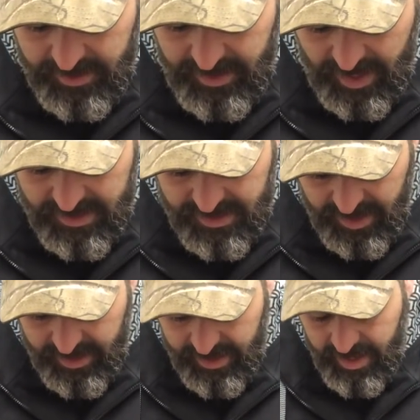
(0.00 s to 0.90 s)
a task
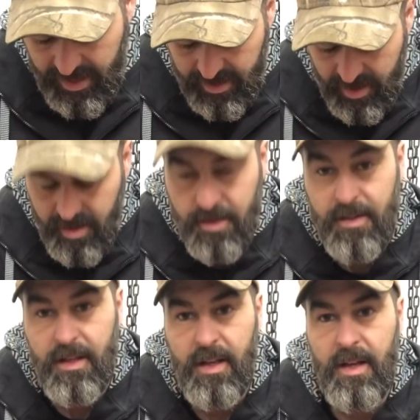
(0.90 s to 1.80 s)
that it
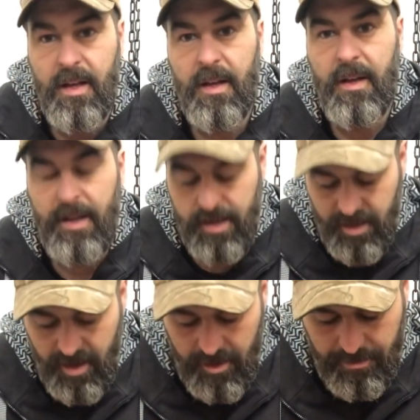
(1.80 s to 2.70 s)

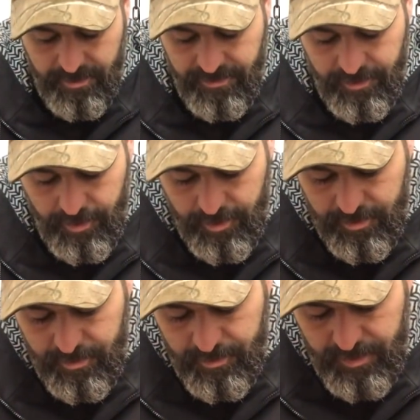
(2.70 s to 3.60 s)
cannot
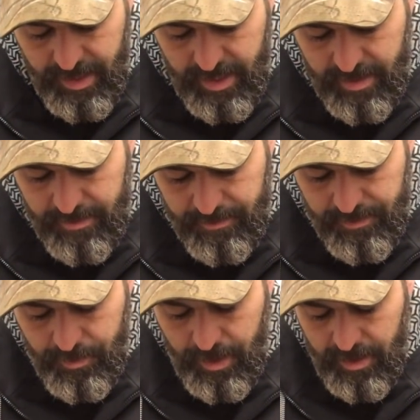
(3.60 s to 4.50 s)
perform
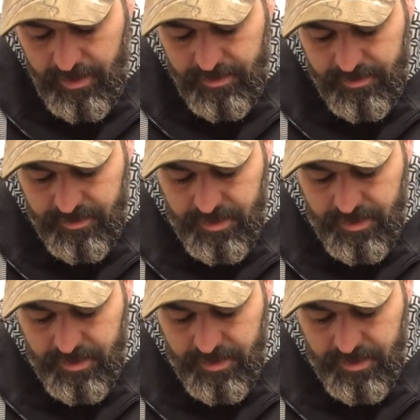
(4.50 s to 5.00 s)
well.